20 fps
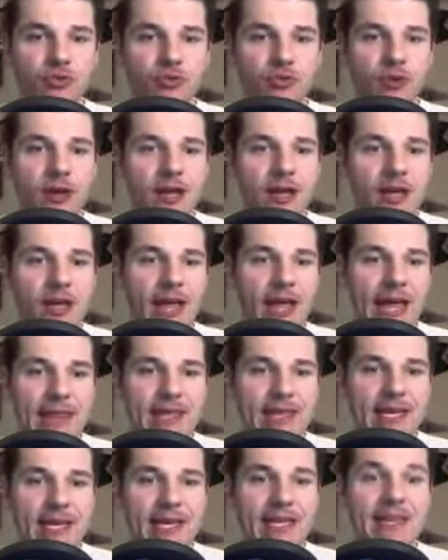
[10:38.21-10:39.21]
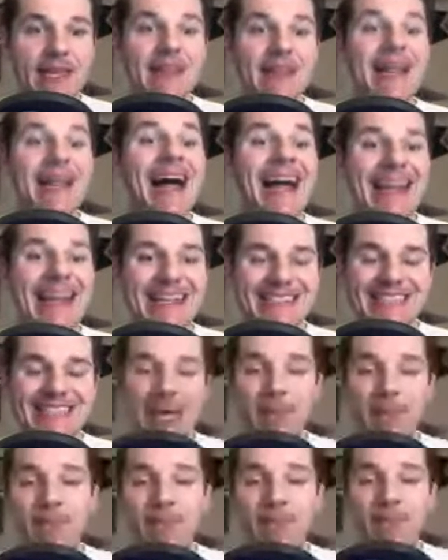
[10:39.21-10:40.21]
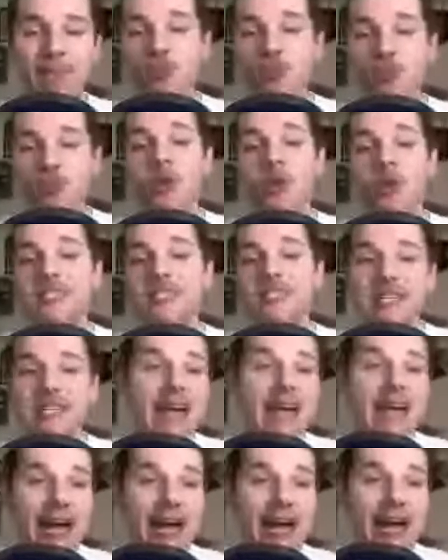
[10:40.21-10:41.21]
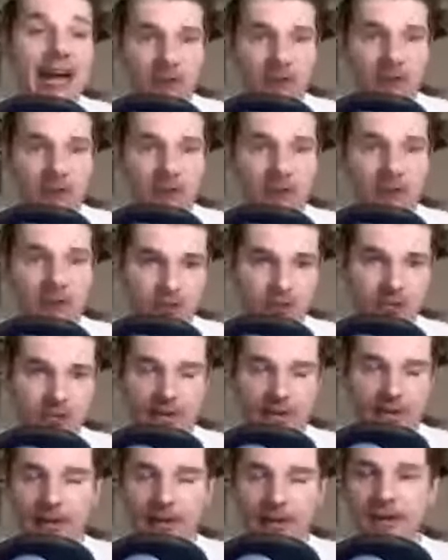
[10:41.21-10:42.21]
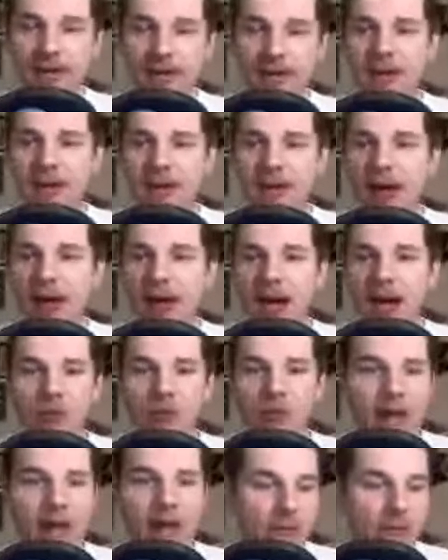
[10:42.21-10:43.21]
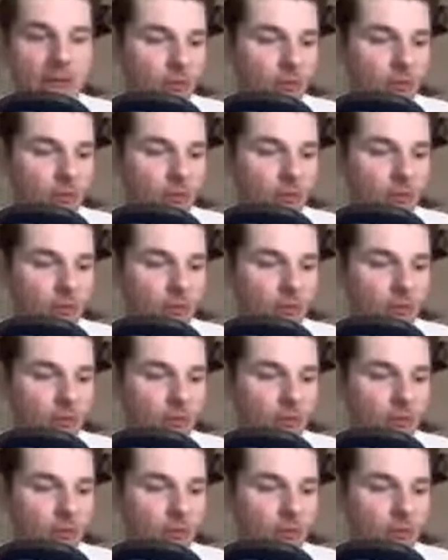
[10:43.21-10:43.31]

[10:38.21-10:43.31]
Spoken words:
the Lions at pick 29, unfortunately, Rene Rodriguez.